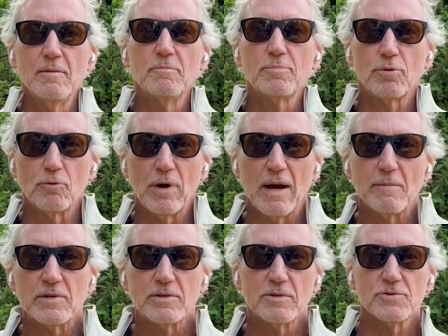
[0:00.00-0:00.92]

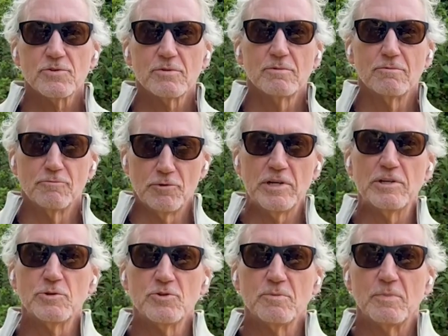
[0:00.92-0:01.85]
Parameters,
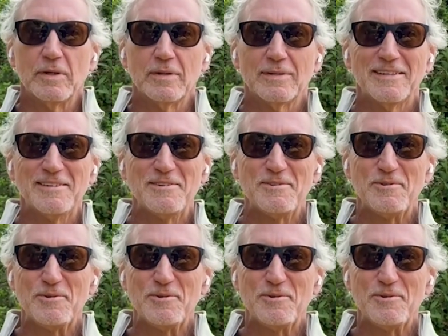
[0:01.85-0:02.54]
reusability?